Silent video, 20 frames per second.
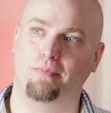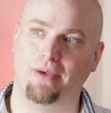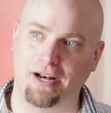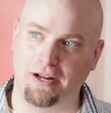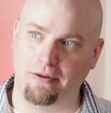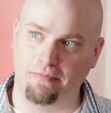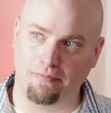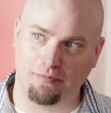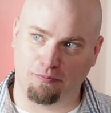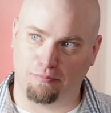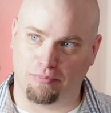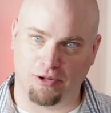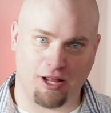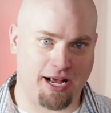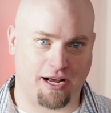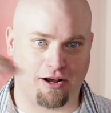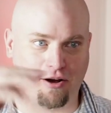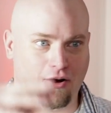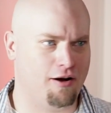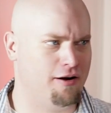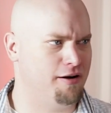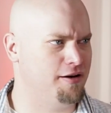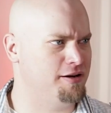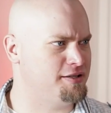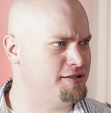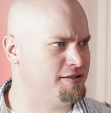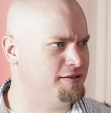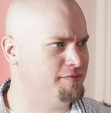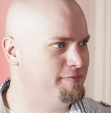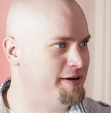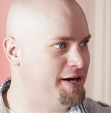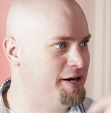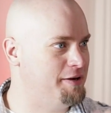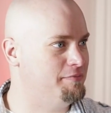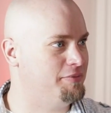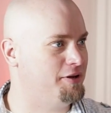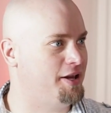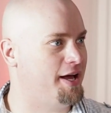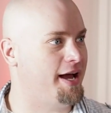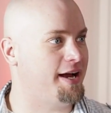Men in black cars and men
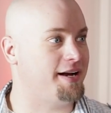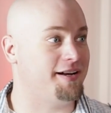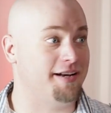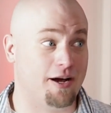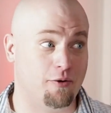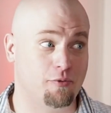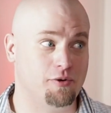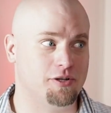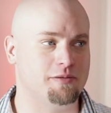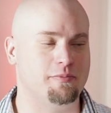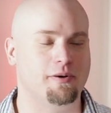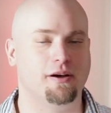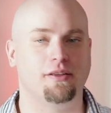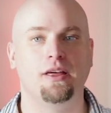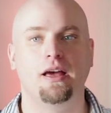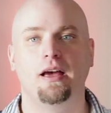in black, Matt Wilson.